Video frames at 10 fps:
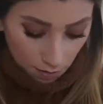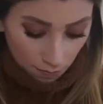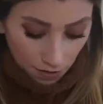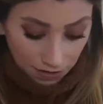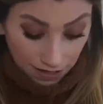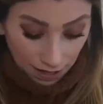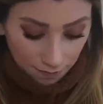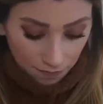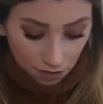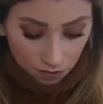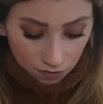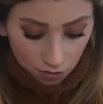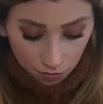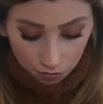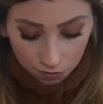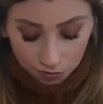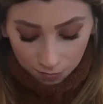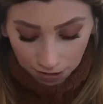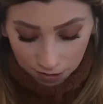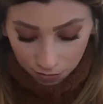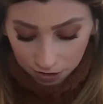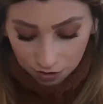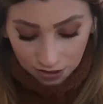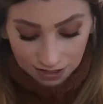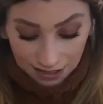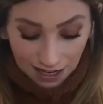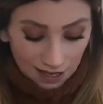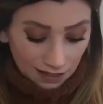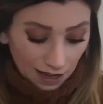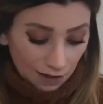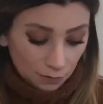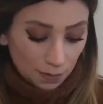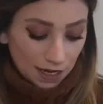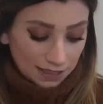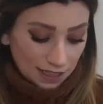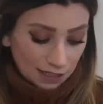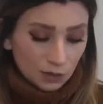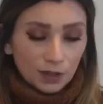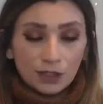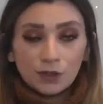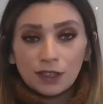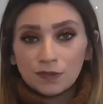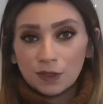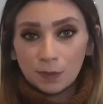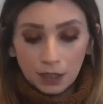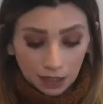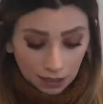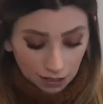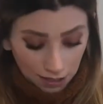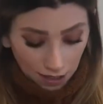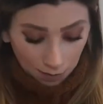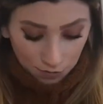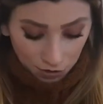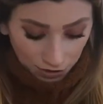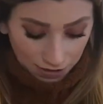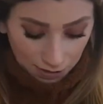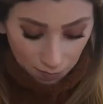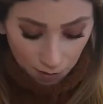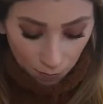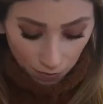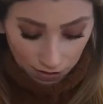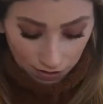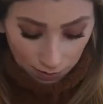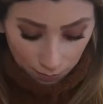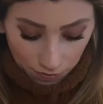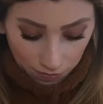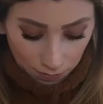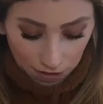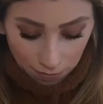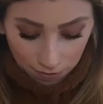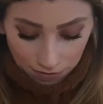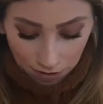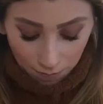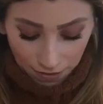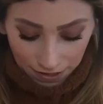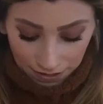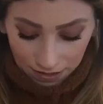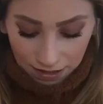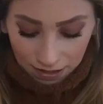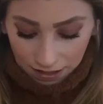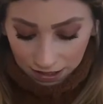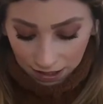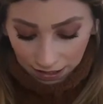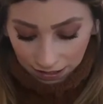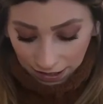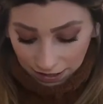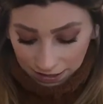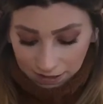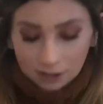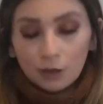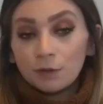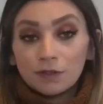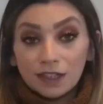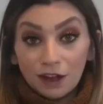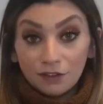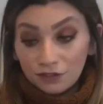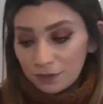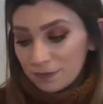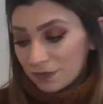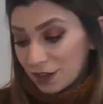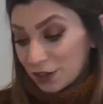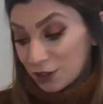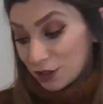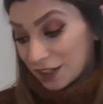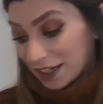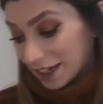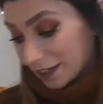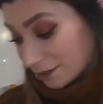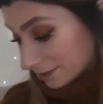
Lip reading: But yeah, so those are my toiletries. Again, I haven't packed any toiletries for Spuggy. I'm sure he's a big boy that will be able to come back and get his own stuff should he need it.